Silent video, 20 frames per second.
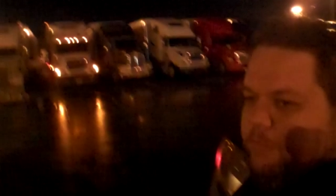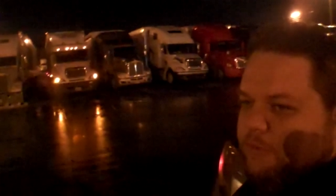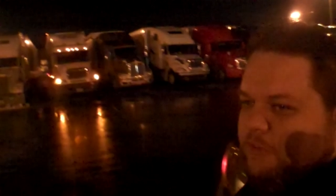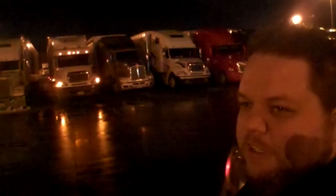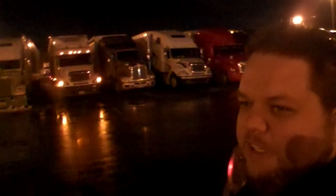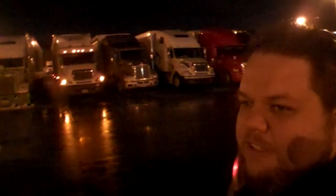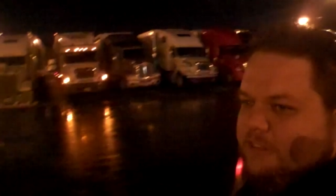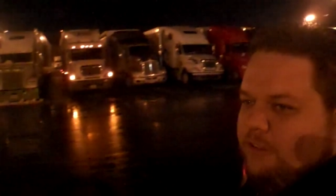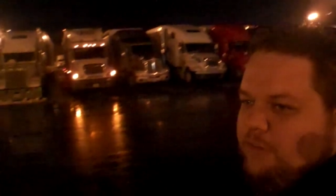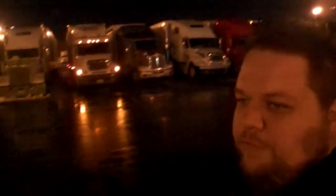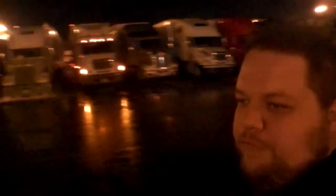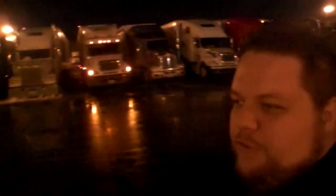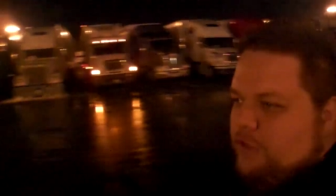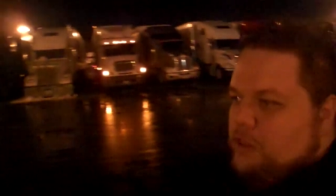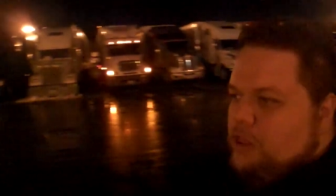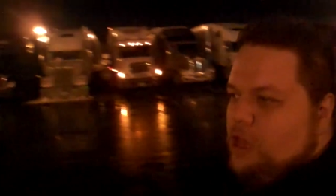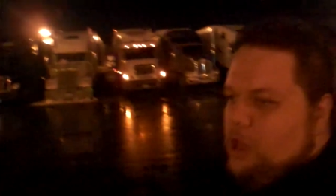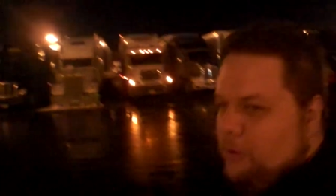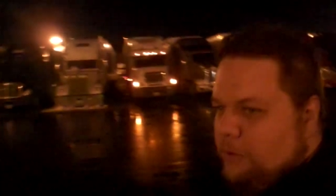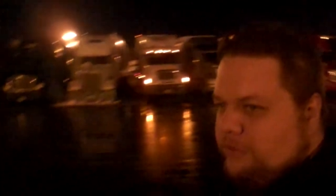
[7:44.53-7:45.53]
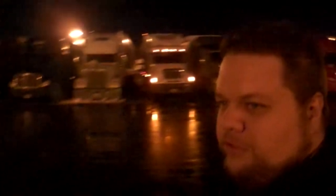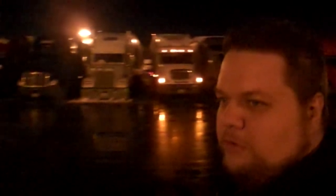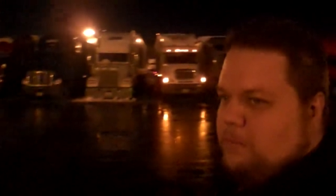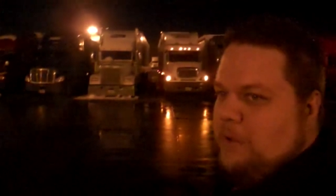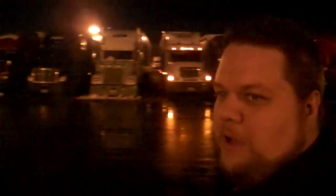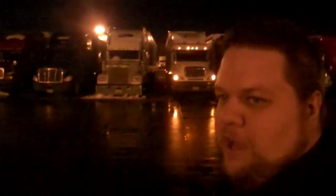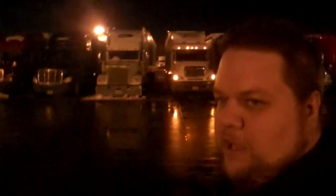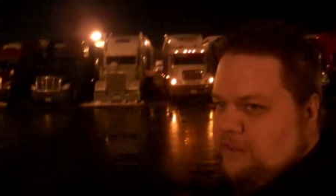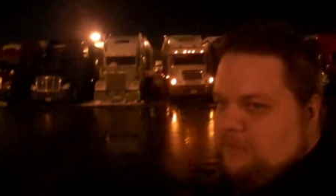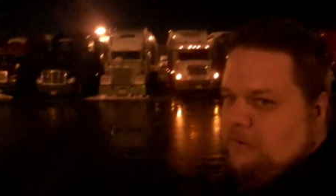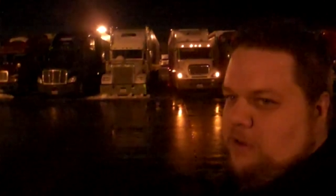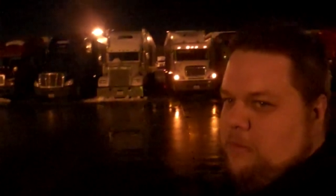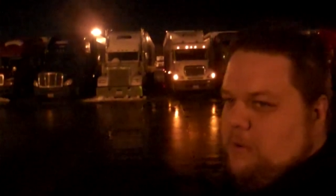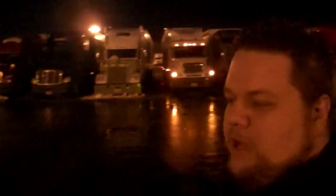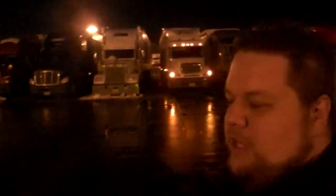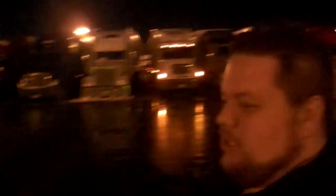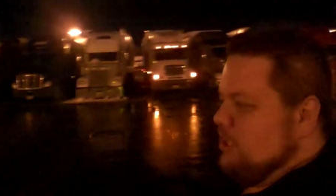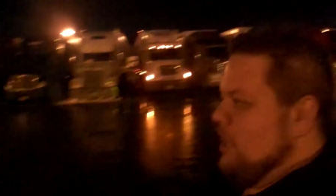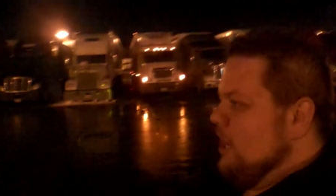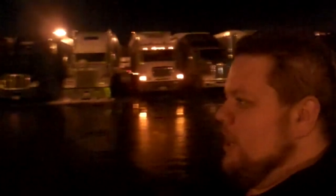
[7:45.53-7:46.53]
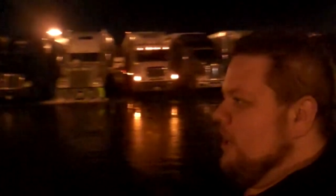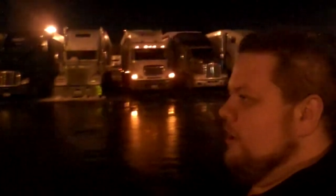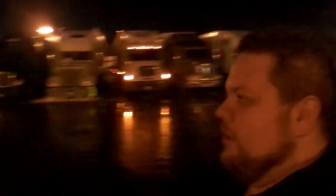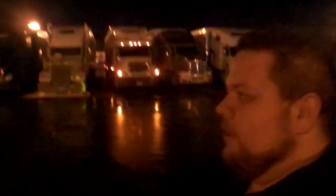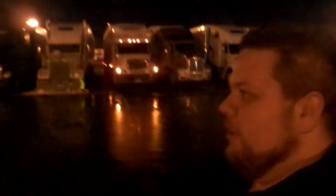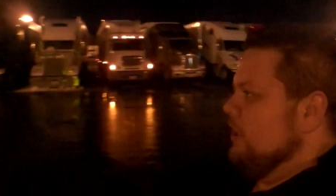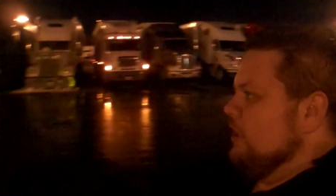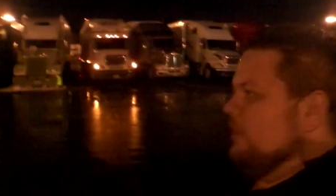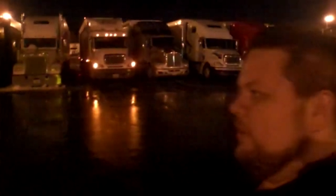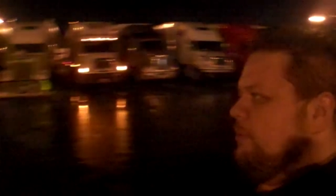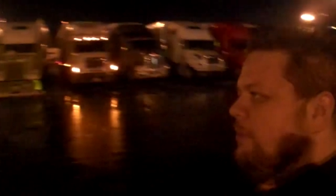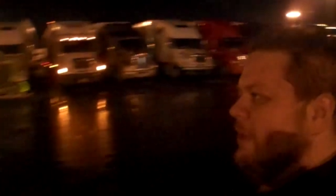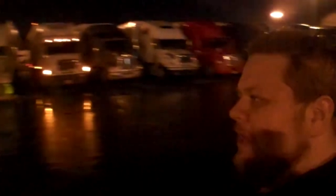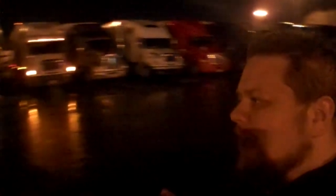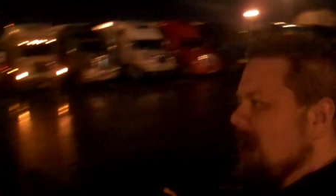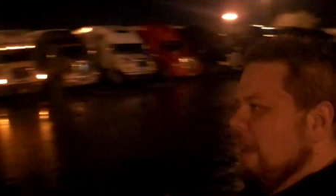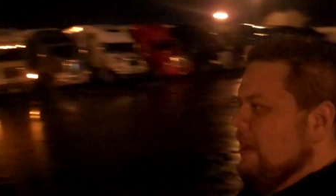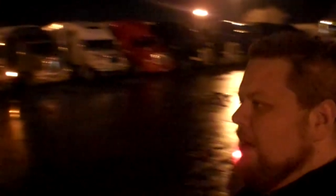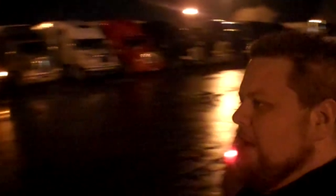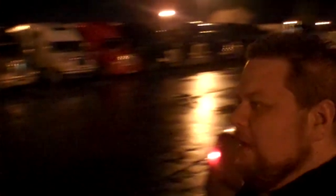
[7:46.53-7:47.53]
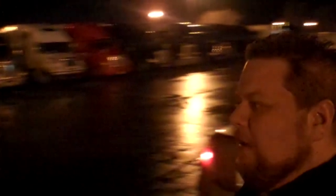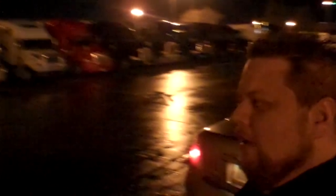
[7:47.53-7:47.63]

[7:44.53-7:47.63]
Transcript: diesel fuel always reminds me of my childhood because my dad